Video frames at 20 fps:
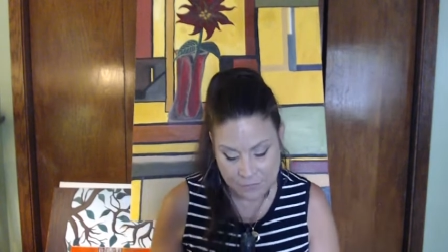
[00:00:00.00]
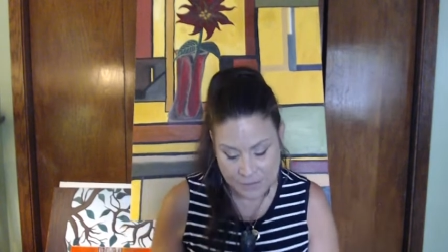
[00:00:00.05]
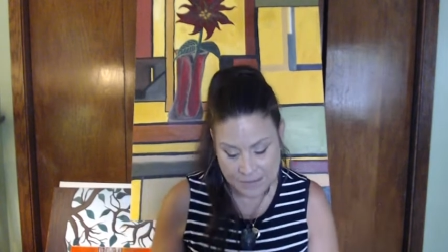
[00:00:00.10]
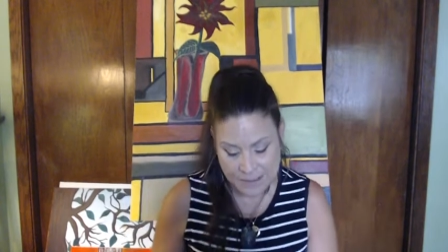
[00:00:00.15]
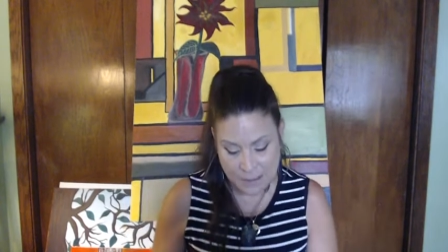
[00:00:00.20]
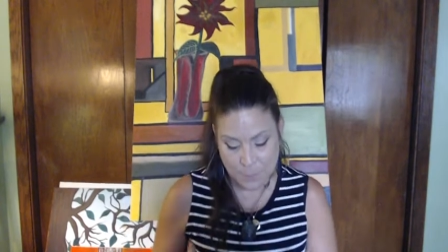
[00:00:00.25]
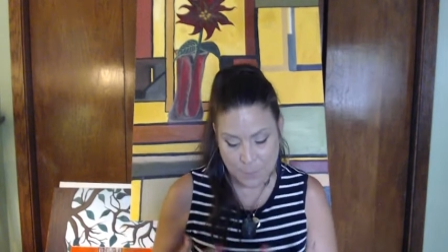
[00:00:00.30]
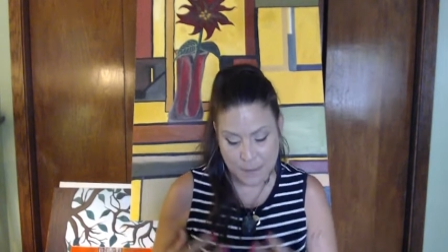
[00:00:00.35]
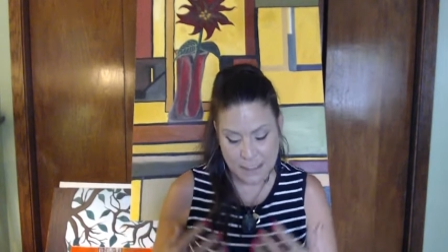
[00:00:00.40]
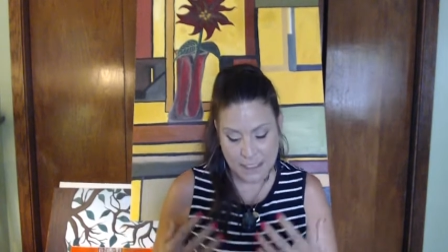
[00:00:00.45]

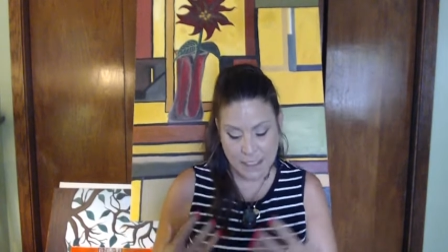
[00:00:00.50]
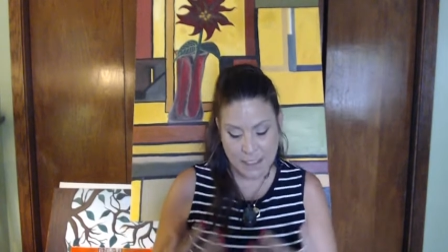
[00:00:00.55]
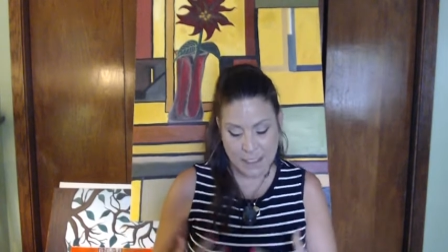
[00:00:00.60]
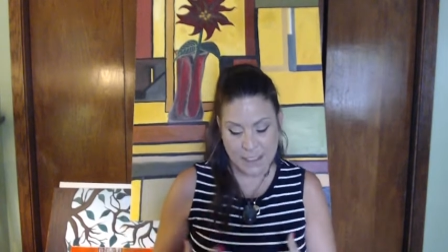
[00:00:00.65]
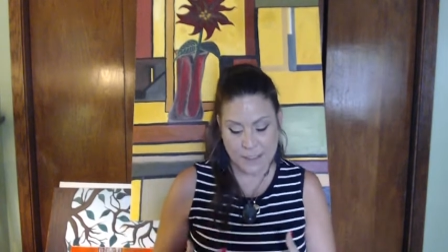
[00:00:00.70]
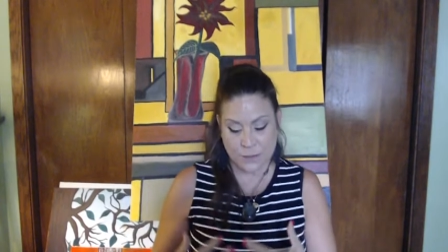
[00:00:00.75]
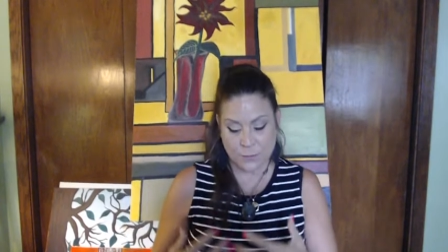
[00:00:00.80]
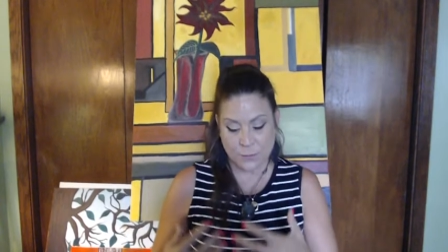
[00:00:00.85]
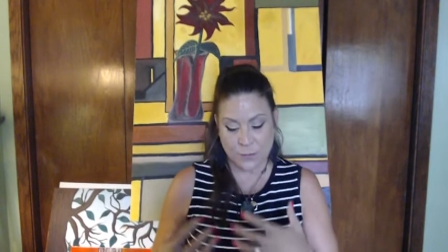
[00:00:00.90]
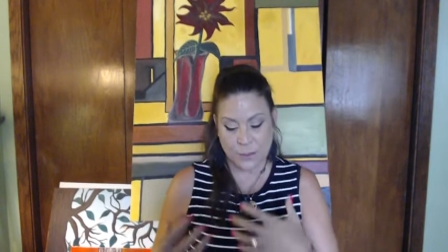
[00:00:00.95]
Somebody
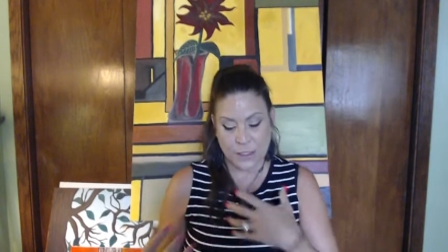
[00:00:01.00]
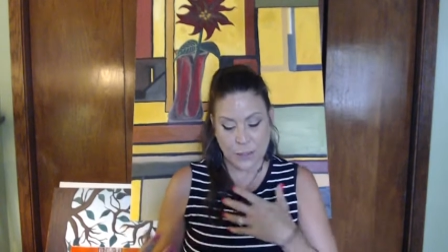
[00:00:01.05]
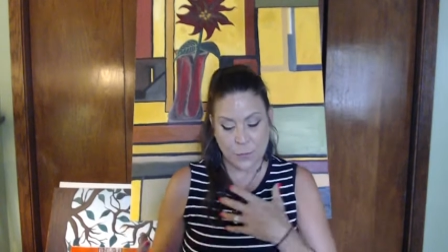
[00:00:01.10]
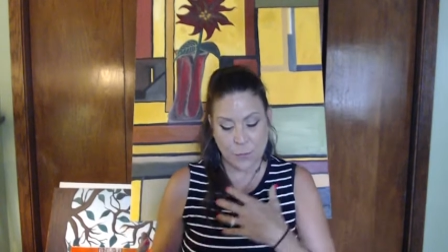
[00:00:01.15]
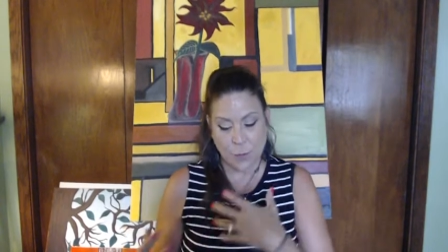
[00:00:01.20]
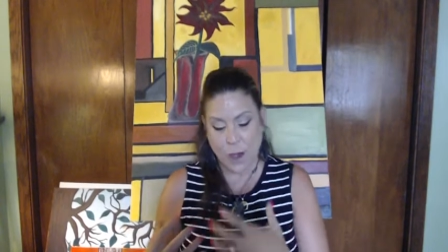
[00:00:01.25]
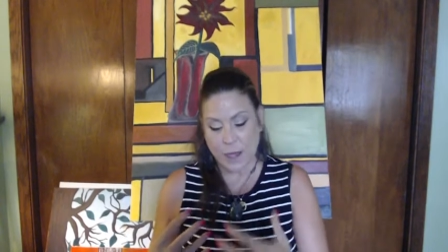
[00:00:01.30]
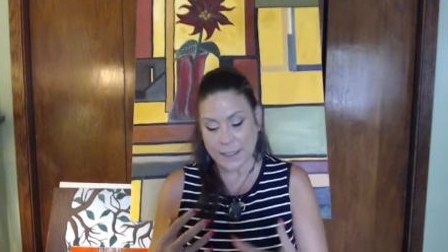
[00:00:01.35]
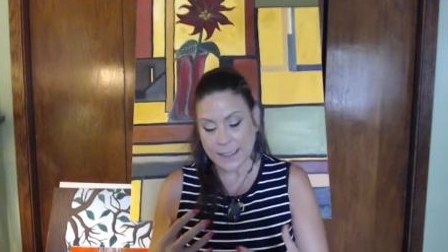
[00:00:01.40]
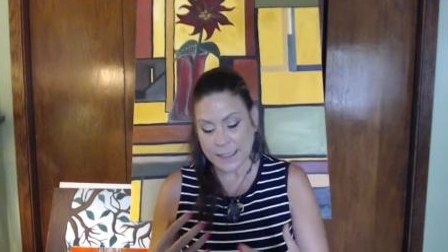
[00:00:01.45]
is really
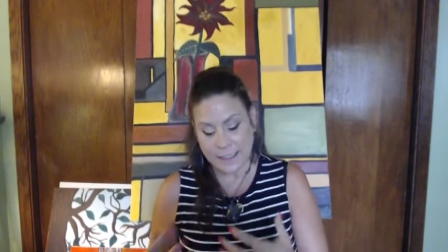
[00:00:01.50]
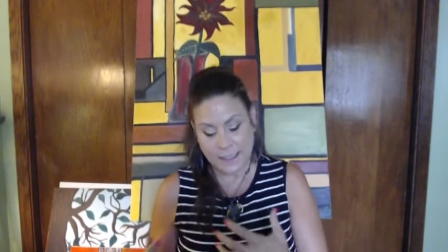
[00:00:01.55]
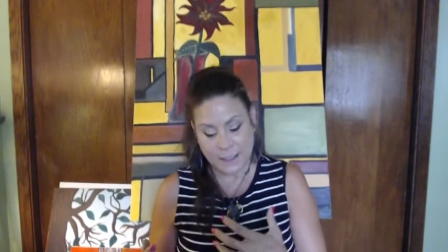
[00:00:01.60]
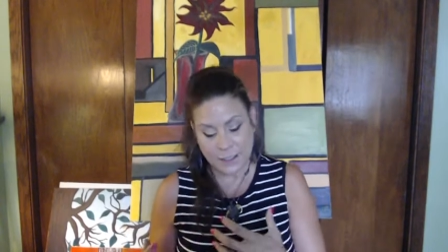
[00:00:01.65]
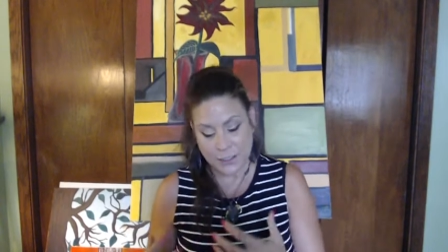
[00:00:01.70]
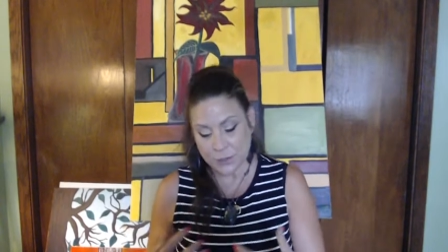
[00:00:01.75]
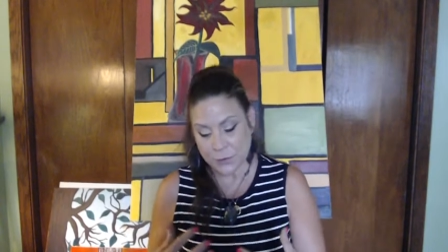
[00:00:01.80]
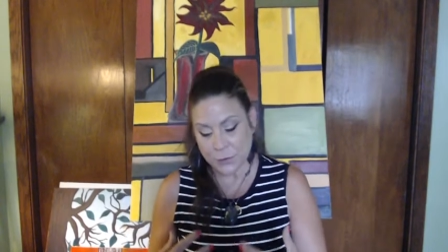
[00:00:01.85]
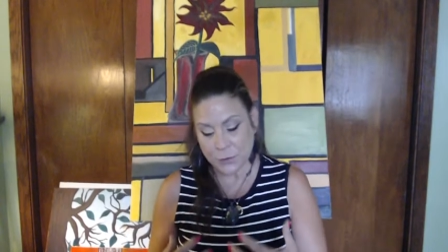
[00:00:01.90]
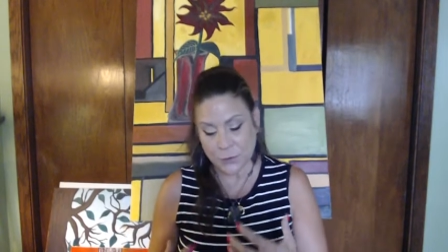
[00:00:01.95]
wanting
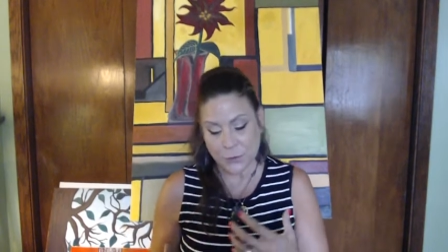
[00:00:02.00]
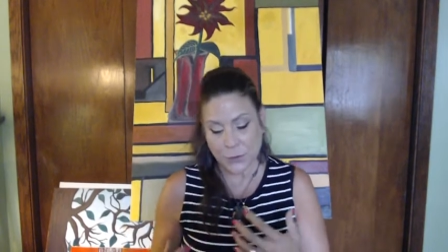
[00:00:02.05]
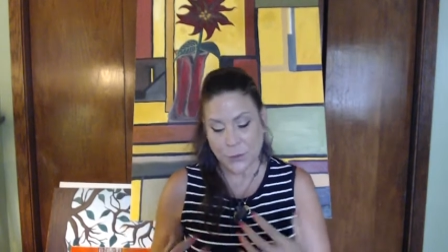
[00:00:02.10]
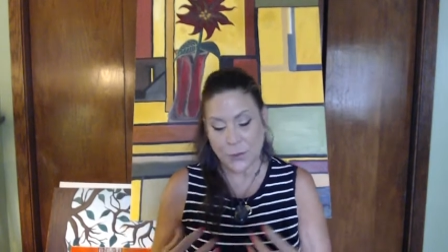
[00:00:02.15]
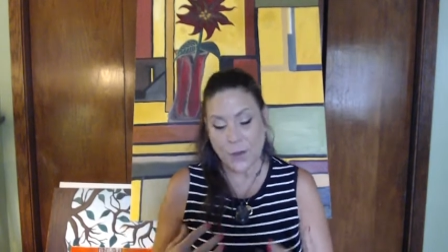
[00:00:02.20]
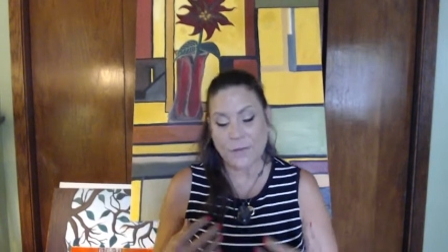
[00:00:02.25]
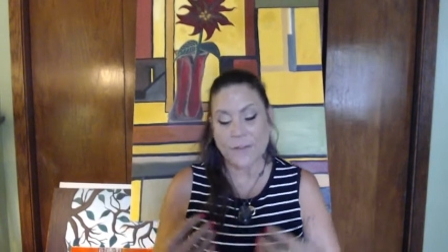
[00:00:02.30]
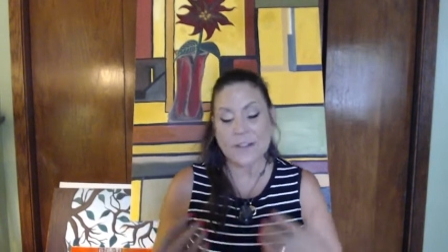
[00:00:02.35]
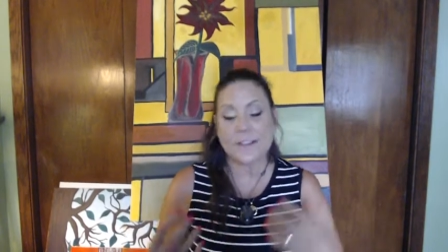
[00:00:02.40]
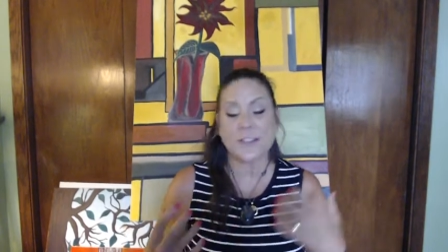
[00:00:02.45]
to, you
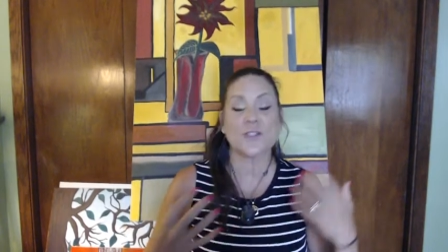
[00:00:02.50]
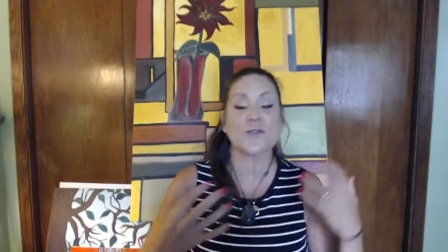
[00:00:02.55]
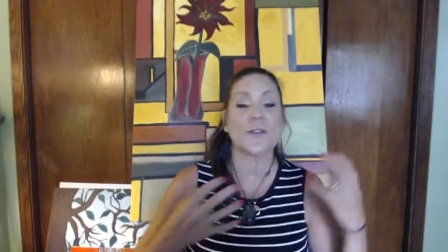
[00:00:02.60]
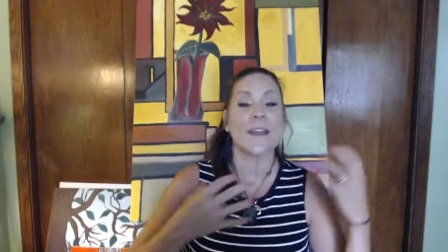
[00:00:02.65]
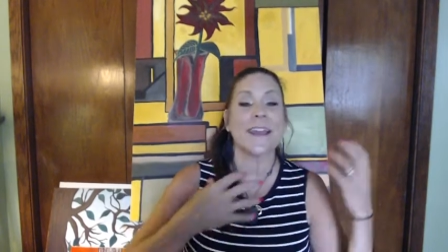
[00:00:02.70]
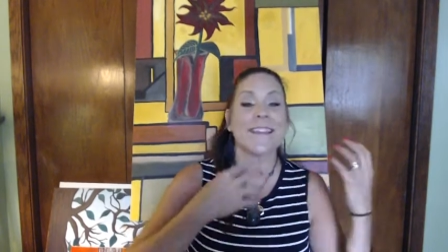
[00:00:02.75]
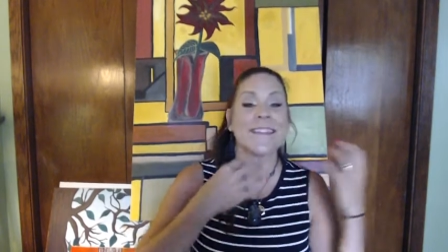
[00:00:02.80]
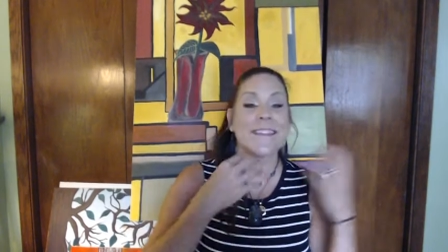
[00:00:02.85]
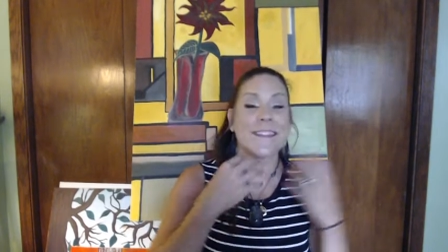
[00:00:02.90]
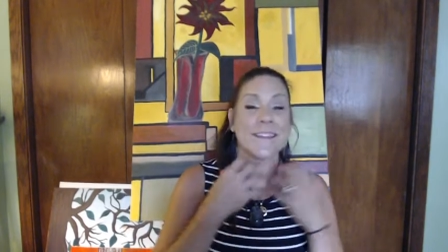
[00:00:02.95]
have the
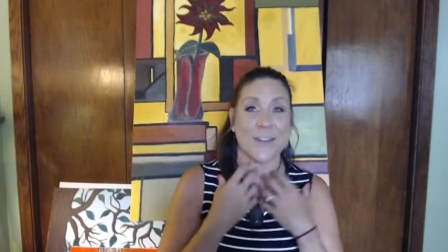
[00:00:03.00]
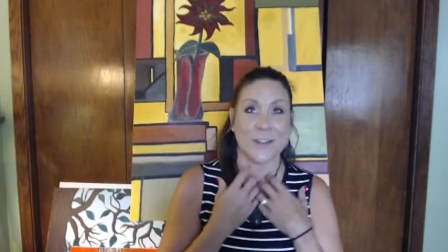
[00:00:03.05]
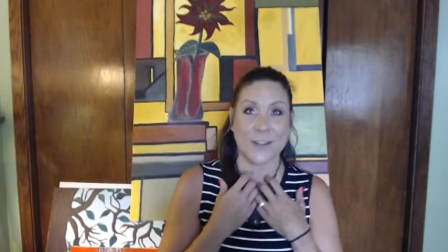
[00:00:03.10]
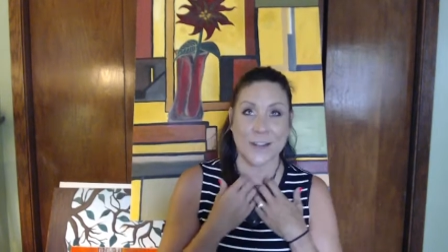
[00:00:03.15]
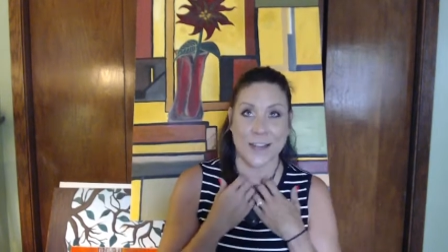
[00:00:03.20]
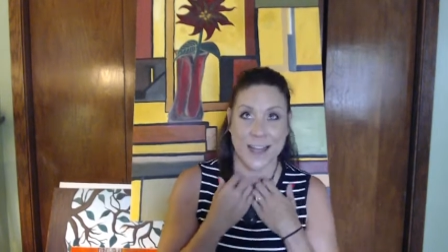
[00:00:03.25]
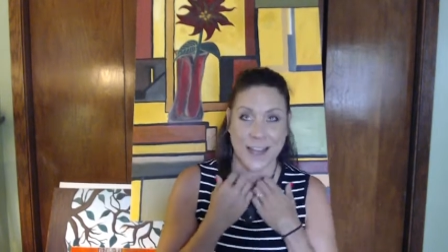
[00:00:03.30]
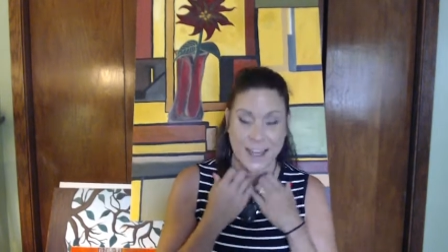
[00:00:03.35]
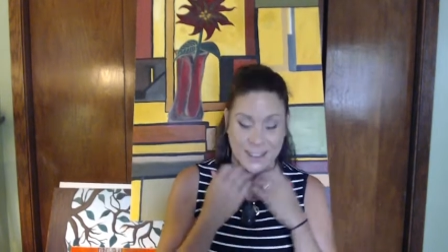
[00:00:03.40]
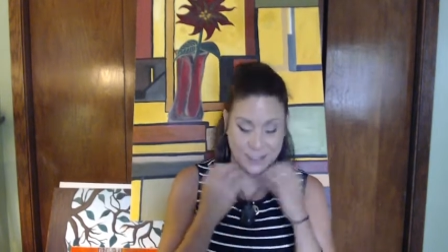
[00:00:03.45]
strength, oh
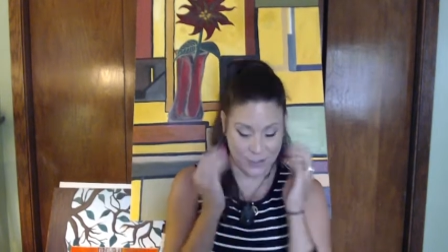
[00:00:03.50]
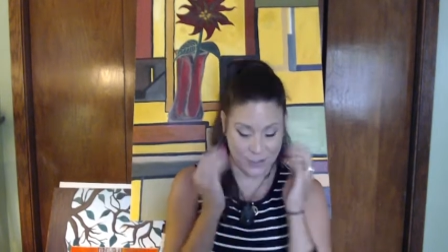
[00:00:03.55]
gosh,